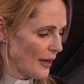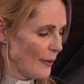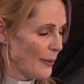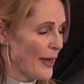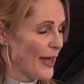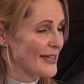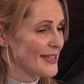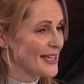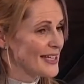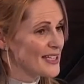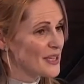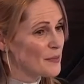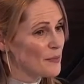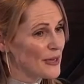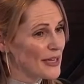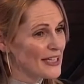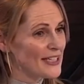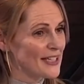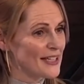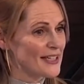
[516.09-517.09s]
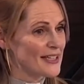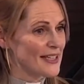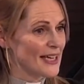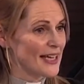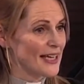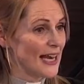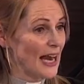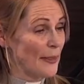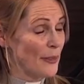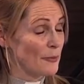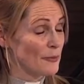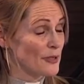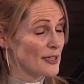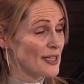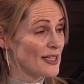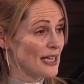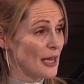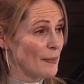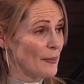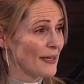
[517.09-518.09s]
And their disobedience had led them
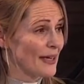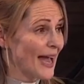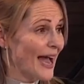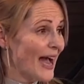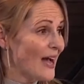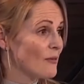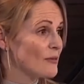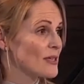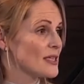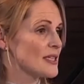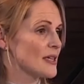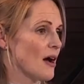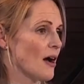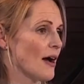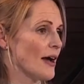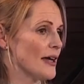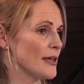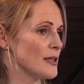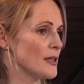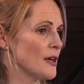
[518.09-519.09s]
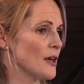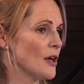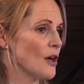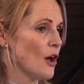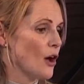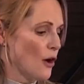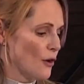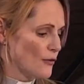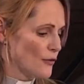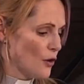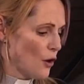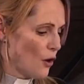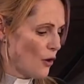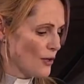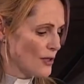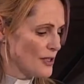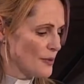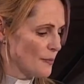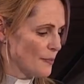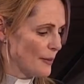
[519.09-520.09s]
to stepping outside of
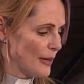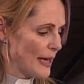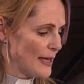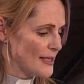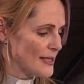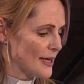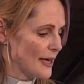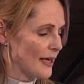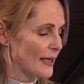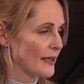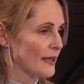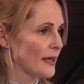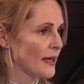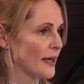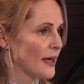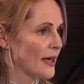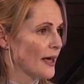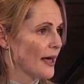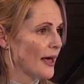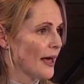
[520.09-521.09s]
God's blessing.